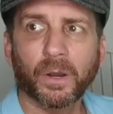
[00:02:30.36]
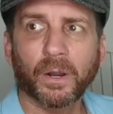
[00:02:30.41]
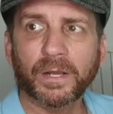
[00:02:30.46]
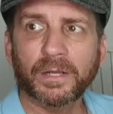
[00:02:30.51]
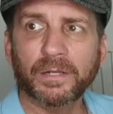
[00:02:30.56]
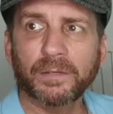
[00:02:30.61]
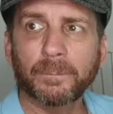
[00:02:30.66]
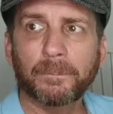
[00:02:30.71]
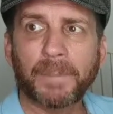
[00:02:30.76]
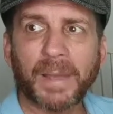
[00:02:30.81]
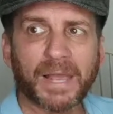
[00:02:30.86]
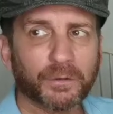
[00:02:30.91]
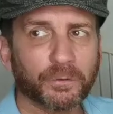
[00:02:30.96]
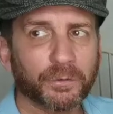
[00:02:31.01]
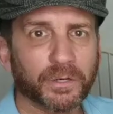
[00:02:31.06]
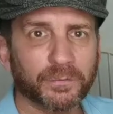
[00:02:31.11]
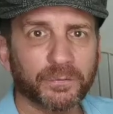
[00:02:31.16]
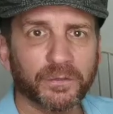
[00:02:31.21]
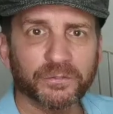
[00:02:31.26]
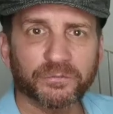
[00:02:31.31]
All right,
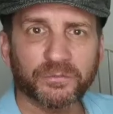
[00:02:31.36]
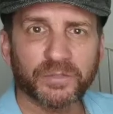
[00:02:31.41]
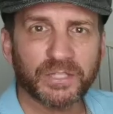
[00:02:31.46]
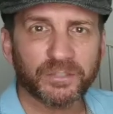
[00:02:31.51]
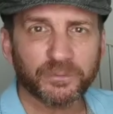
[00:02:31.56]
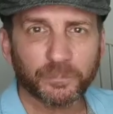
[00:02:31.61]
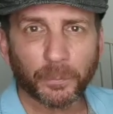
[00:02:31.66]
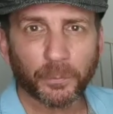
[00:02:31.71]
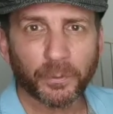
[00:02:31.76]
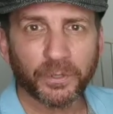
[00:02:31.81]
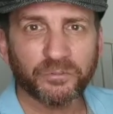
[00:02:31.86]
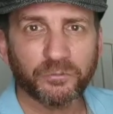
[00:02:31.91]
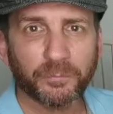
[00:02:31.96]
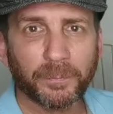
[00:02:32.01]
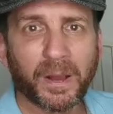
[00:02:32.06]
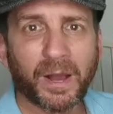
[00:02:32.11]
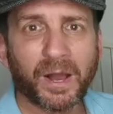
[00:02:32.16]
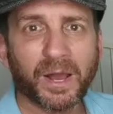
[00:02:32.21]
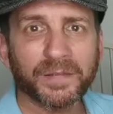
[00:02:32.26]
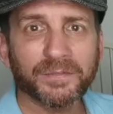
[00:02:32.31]
back on this. The
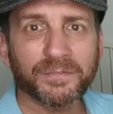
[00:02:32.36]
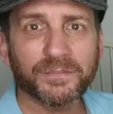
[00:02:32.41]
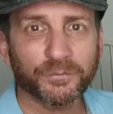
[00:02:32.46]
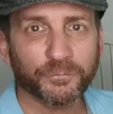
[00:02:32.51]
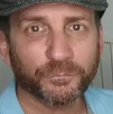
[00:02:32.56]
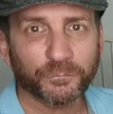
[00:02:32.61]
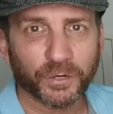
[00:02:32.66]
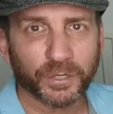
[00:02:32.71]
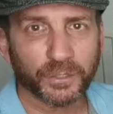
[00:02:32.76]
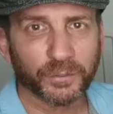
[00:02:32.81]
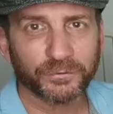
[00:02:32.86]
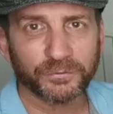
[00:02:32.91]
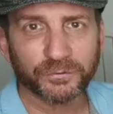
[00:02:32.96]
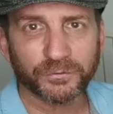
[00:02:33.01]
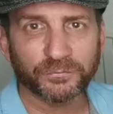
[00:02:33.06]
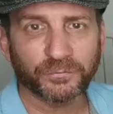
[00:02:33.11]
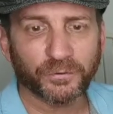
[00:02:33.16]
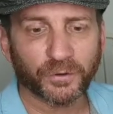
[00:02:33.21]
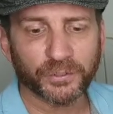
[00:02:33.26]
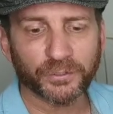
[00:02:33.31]
inspiration behind this
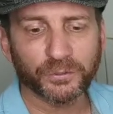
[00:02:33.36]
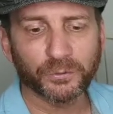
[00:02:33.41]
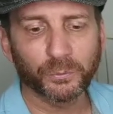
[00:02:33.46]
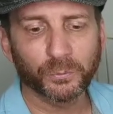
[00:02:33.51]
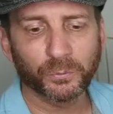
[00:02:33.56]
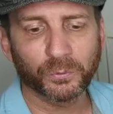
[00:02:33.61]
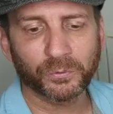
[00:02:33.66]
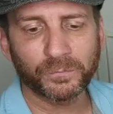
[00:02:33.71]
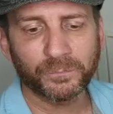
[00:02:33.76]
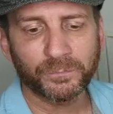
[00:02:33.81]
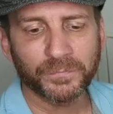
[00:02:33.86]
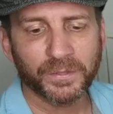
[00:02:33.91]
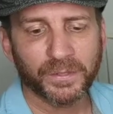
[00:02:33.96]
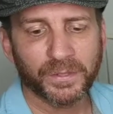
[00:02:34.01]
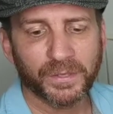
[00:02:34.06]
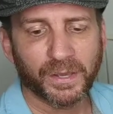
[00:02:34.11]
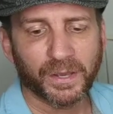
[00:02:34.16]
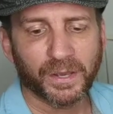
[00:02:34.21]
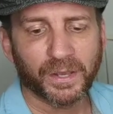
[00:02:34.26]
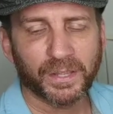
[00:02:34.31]
fragrance is very cool.
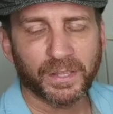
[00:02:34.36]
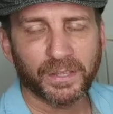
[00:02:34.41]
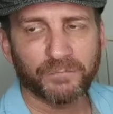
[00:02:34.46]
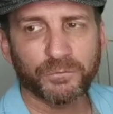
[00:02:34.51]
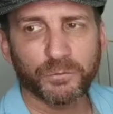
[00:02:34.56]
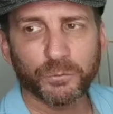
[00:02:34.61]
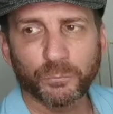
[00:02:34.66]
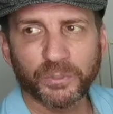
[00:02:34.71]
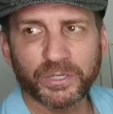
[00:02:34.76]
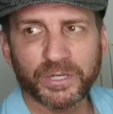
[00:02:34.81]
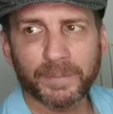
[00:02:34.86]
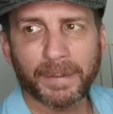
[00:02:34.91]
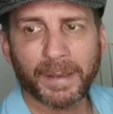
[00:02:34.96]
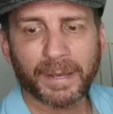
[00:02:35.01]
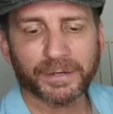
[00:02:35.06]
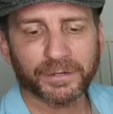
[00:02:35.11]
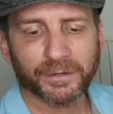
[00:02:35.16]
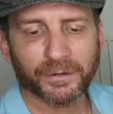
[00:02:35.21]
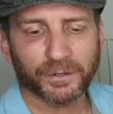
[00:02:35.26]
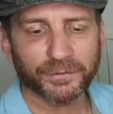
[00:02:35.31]
If you read
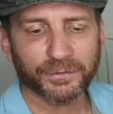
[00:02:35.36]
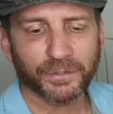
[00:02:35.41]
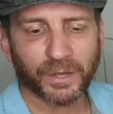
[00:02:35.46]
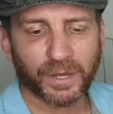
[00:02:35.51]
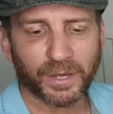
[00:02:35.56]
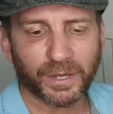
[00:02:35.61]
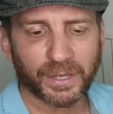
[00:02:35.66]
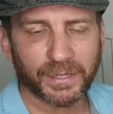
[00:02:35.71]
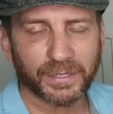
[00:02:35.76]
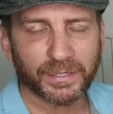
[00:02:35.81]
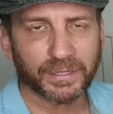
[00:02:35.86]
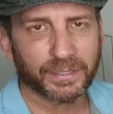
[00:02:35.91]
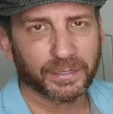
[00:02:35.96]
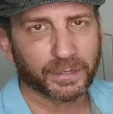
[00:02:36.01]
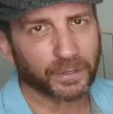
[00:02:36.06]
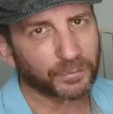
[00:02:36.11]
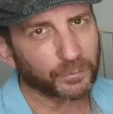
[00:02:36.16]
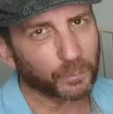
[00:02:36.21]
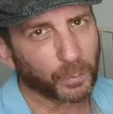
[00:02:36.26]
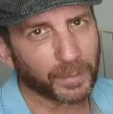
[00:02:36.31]
about it online
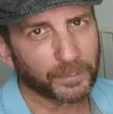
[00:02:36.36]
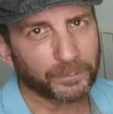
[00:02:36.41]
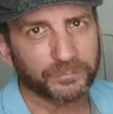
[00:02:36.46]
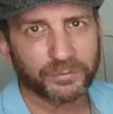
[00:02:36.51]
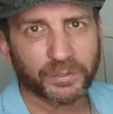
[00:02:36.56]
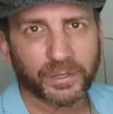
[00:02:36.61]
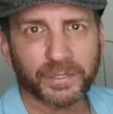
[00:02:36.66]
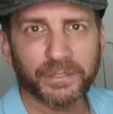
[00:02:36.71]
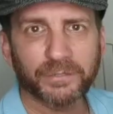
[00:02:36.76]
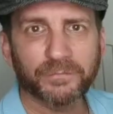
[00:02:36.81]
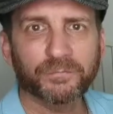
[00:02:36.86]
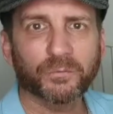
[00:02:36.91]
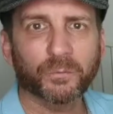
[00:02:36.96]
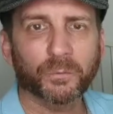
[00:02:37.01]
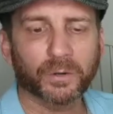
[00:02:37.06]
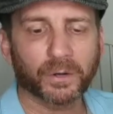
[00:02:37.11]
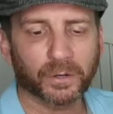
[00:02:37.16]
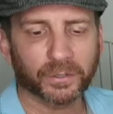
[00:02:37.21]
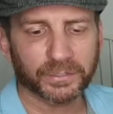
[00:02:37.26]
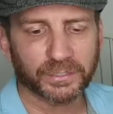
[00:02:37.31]
and on the website
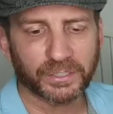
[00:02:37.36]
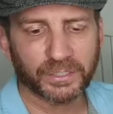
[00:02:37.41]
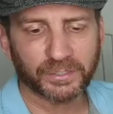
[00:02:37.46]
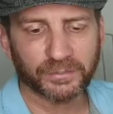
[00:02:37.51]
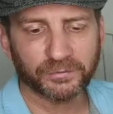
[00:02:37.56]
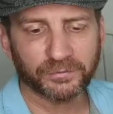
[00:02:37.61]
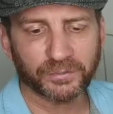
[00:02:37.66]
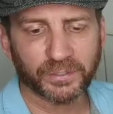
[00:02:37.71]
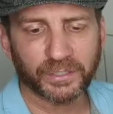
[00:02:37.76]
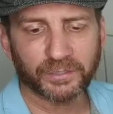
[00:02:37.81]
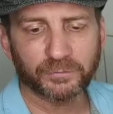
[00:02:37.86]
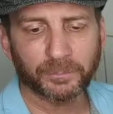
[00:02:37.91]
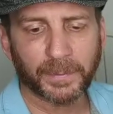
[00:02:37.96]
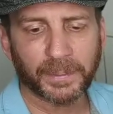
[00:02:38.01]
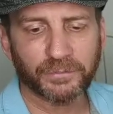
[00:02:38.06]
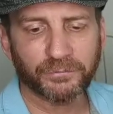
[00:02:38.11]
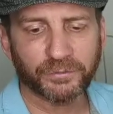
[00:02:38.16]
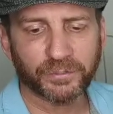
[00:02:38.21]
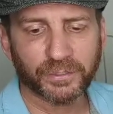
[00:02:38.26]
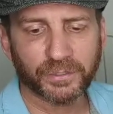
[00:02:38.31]
for Arquiste, it's
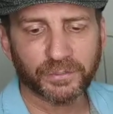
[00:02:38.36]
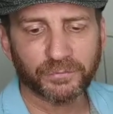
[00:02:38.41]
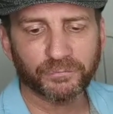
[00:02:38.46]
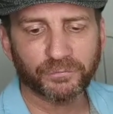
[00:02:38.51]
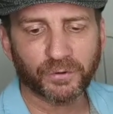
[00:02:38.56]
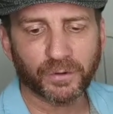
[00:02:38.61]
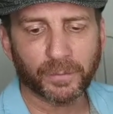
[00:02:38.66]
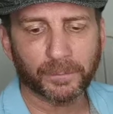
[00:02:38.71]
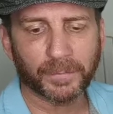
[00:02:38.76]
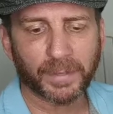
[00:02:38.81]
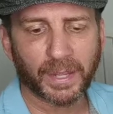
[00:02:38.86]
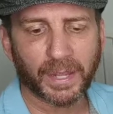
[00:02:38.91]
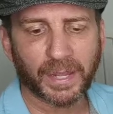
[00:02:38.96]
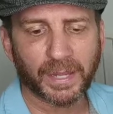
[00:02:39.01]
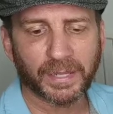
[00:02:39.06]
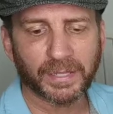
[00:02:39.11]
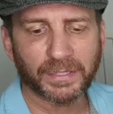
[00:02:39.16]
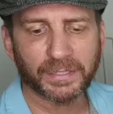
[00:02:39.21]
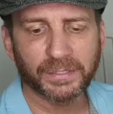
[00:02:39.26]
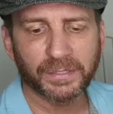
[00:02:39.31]
basically from
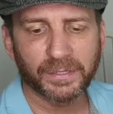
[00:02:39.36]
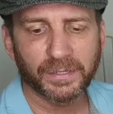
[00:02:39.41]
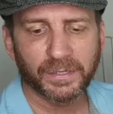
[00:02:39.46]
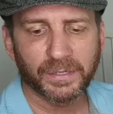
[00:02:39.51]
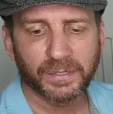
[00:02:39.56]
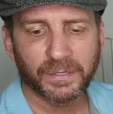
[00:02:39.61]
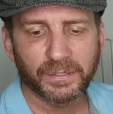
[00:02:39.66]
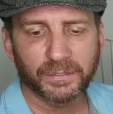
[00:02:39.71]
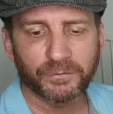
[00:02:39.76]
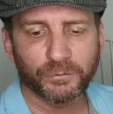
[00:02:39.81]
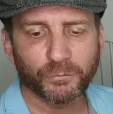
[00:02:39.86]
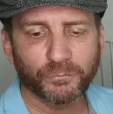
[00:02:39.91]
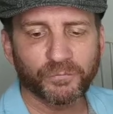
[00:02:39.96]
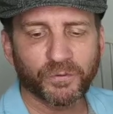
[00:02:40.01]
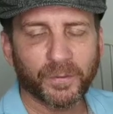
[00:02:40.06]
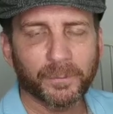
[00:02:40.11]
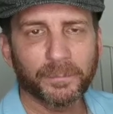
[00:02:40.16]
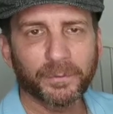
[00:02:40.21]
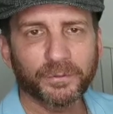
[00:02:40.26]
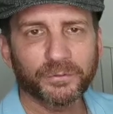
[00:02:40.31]
a
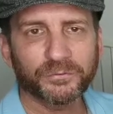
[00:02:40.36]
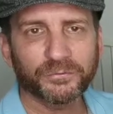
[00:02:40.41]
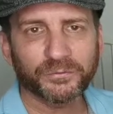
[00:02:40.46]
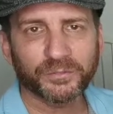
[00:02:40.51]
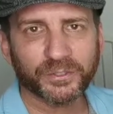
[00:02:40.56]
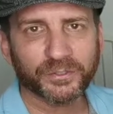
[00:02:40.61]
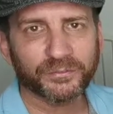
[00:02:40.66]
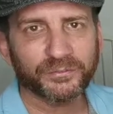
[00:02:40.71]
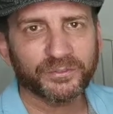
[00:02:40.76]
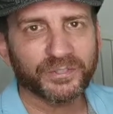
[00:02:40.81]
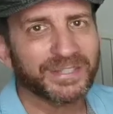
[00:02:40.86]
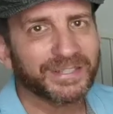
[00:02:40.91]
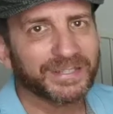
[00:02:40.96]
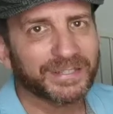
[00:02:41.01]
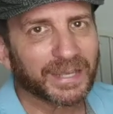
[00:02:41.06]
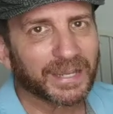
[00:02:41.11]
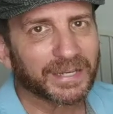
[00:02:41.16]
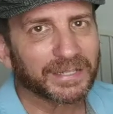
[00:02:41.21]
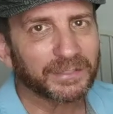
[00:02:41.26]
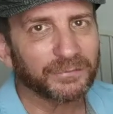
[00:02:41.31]
November
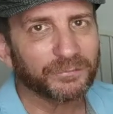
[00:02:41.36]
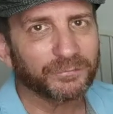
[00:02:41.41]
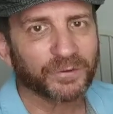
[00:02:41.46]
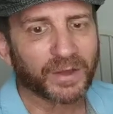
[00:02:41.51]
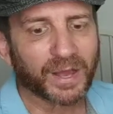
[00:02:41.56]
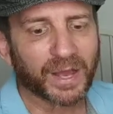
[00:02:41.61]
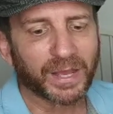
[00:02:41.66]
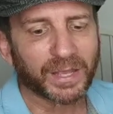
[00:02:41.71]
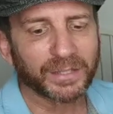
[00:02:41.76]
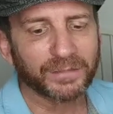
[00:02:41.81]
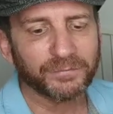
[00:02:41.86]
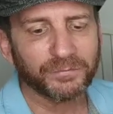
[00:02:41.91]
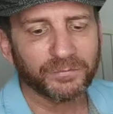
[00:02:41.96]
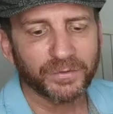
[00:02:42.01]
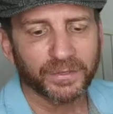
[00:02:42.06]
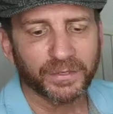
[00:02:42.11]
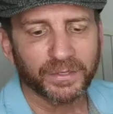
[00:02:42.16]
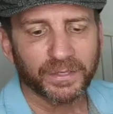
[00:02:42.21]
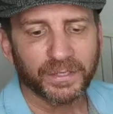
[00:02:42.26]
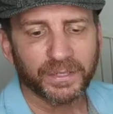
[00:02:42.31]

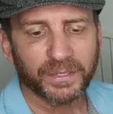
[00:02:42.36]
1695